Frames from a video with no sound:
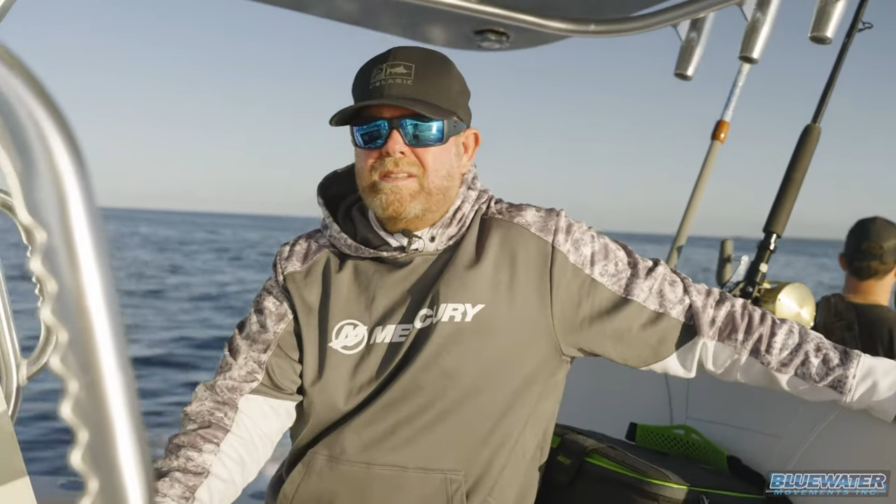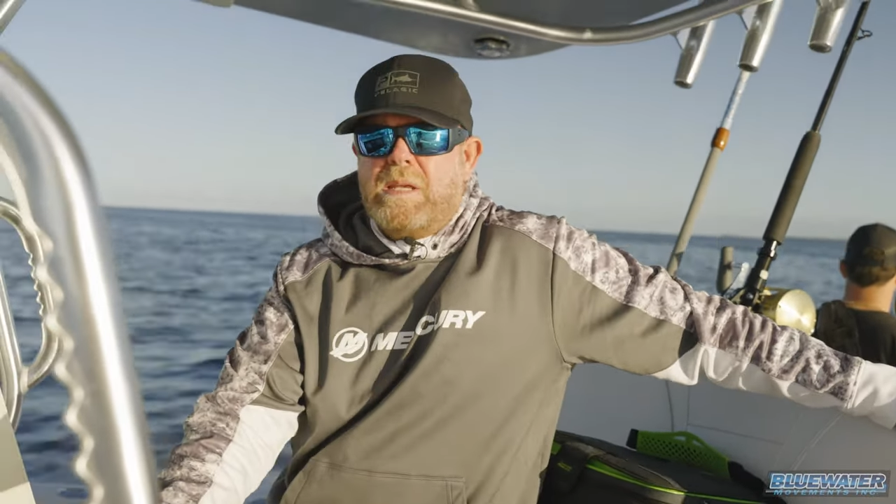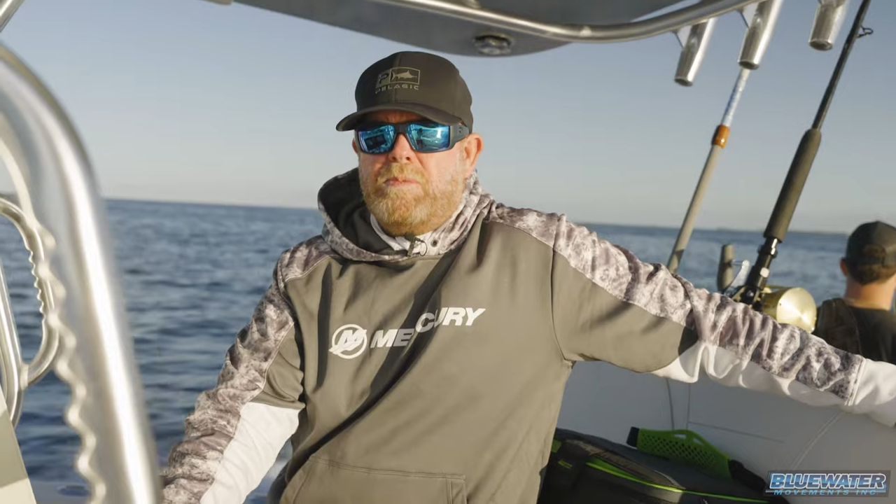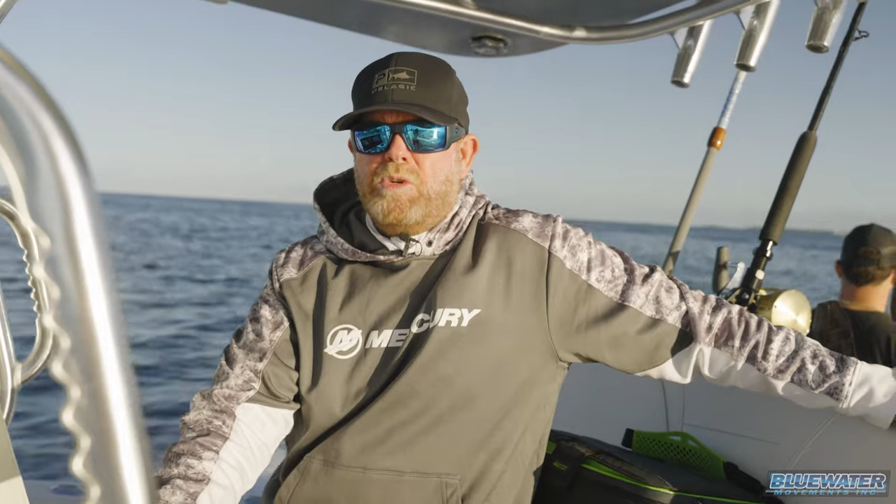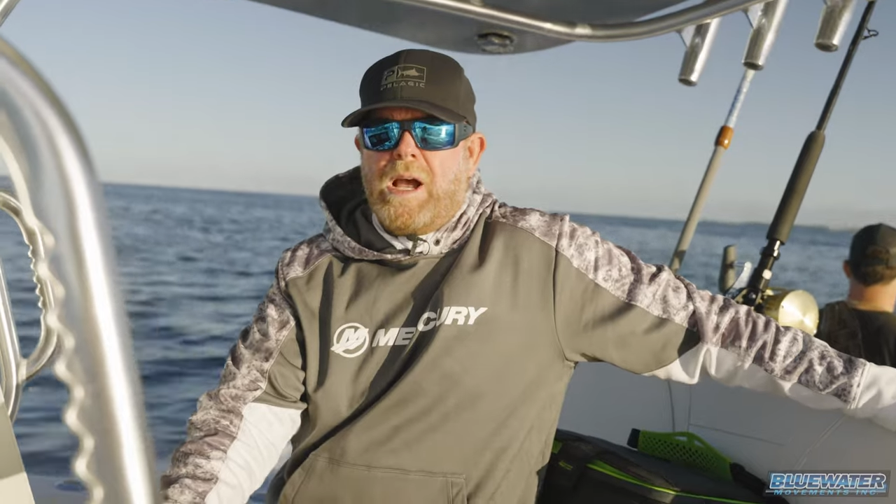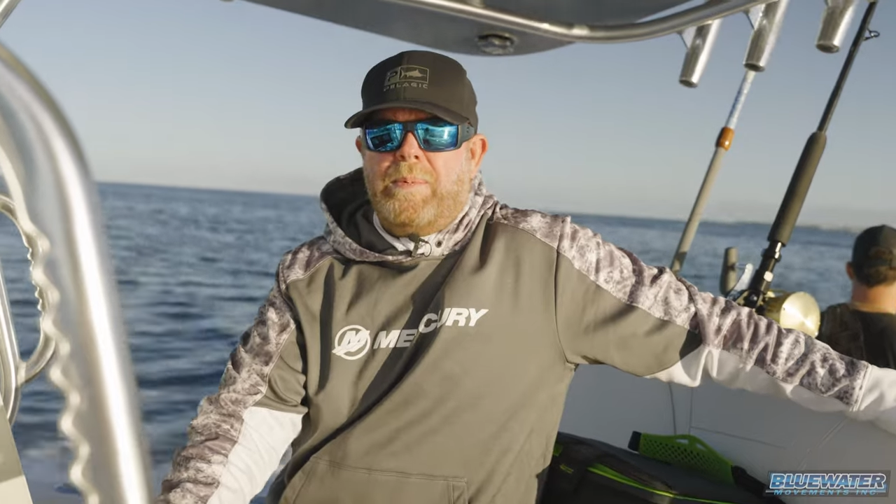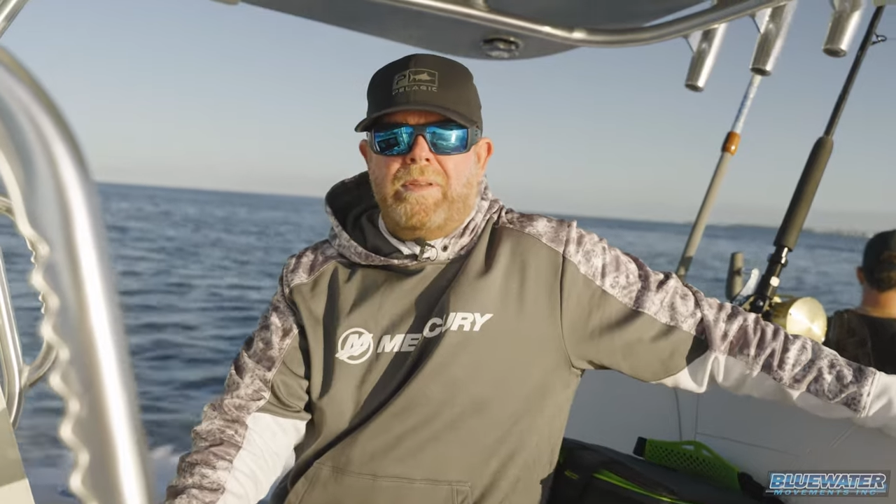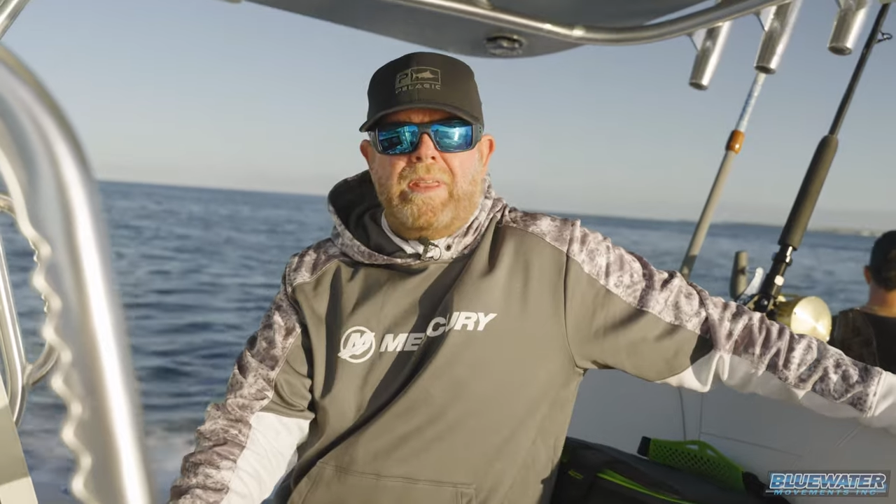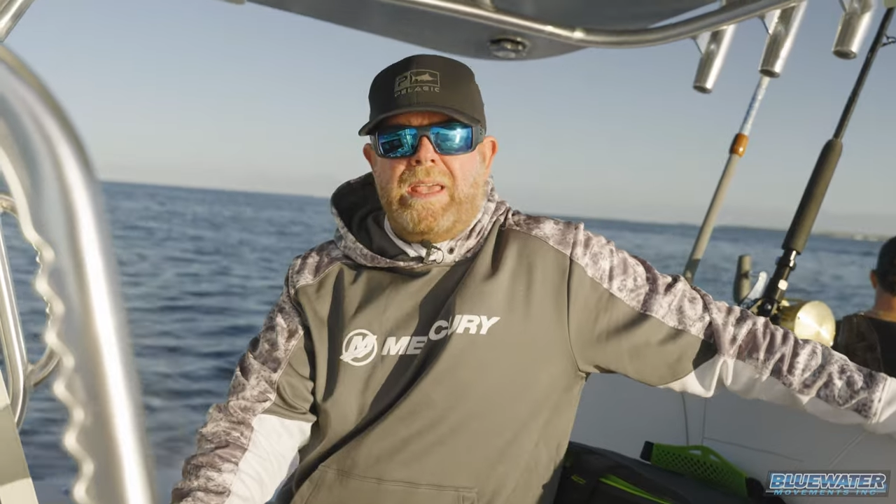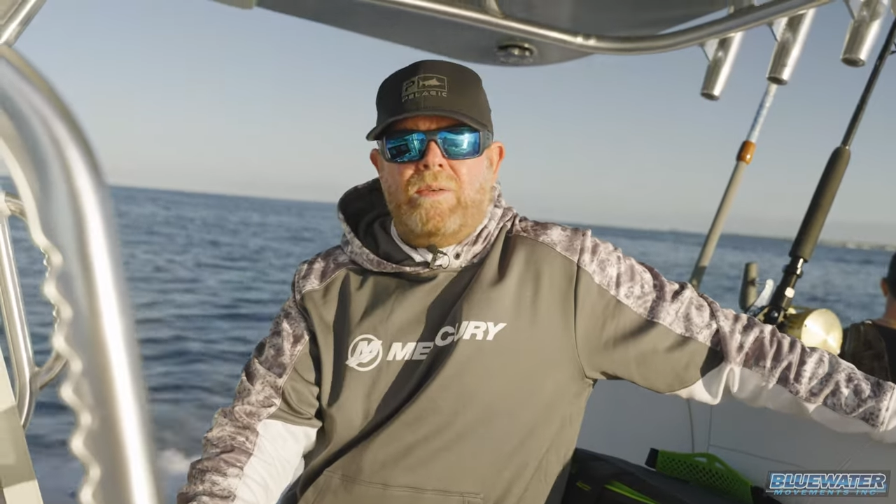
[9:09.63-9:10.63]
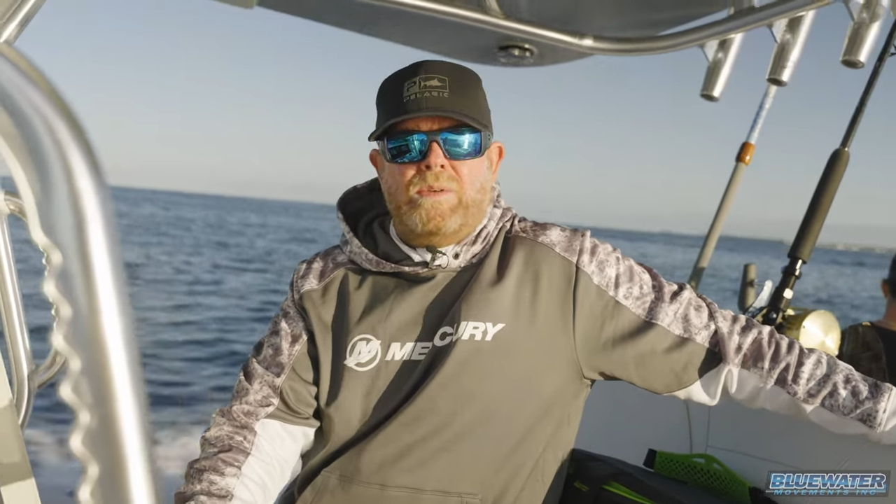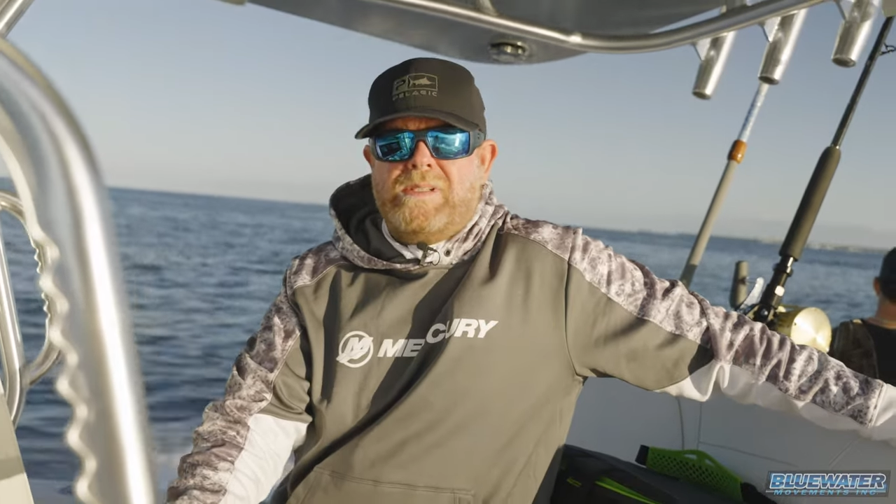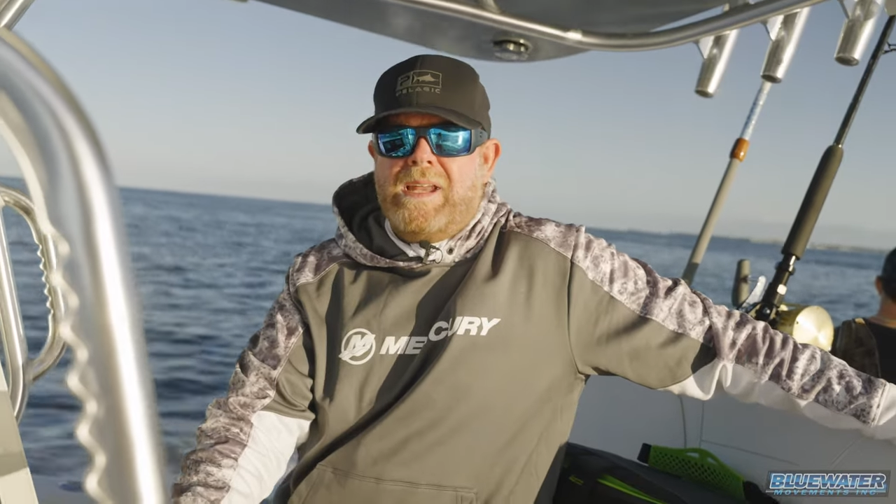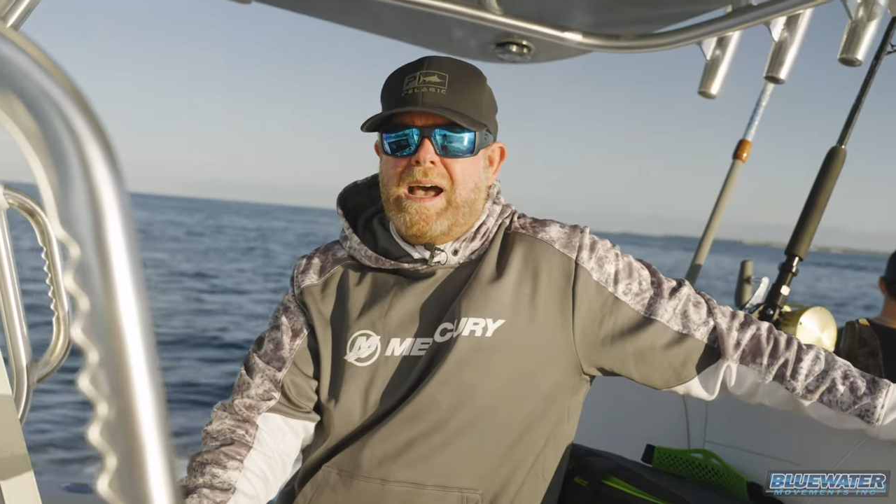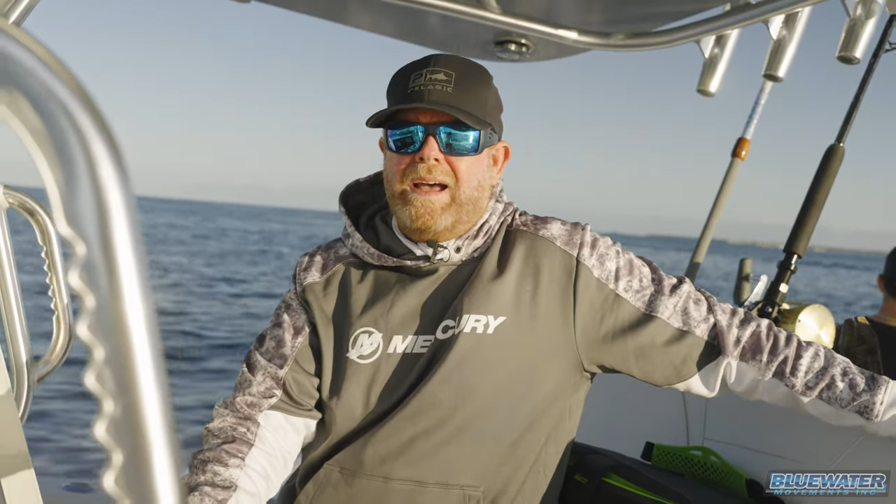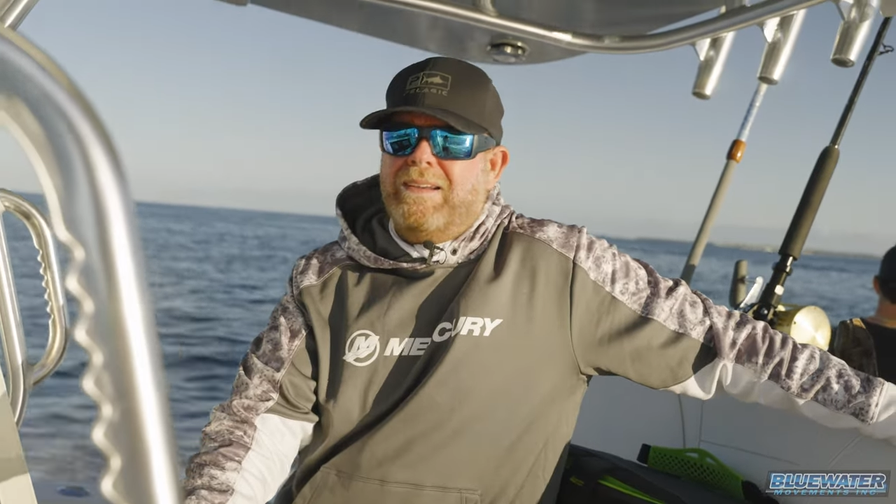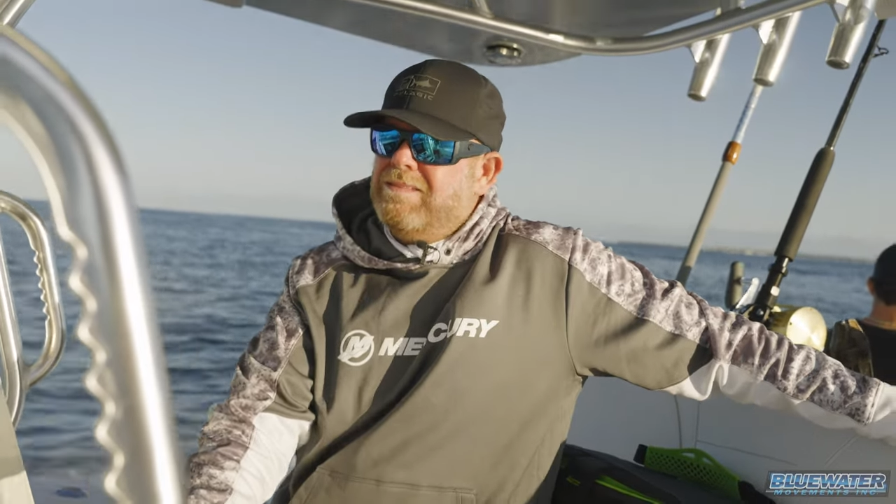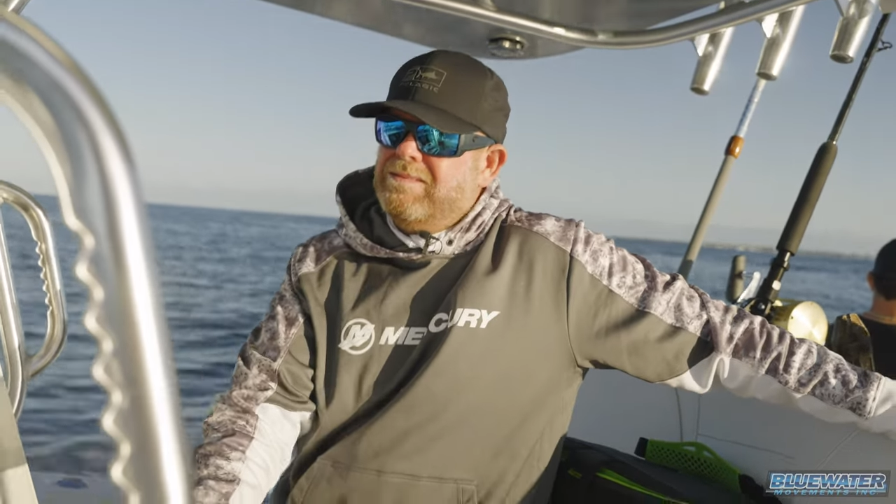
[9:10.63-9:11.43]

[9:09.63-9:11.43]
Deep dropping thing was not,